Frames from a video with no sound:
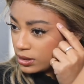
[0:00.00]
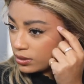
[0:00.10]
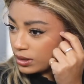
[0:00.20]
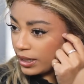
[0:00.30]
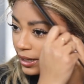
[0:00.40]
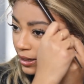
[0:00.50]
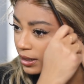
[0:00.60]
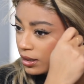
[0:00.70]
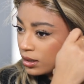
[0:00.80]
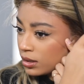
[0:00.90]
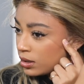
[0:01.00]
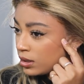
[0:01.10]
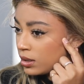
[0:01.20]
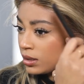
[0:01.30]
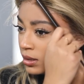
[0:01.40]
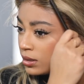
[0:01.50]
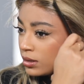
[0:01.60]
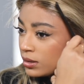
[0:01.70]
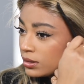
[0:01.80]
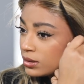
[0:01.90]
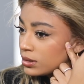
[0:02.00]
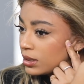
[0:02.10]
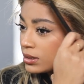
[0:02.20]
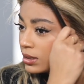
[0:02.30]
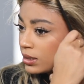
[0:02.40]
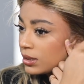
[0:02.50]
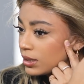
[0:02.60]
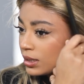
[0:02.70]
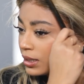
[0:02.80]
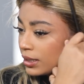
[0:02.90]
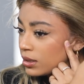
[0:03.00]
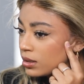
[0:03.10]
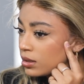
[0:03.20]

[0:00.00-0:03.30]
so the hair doesn't get like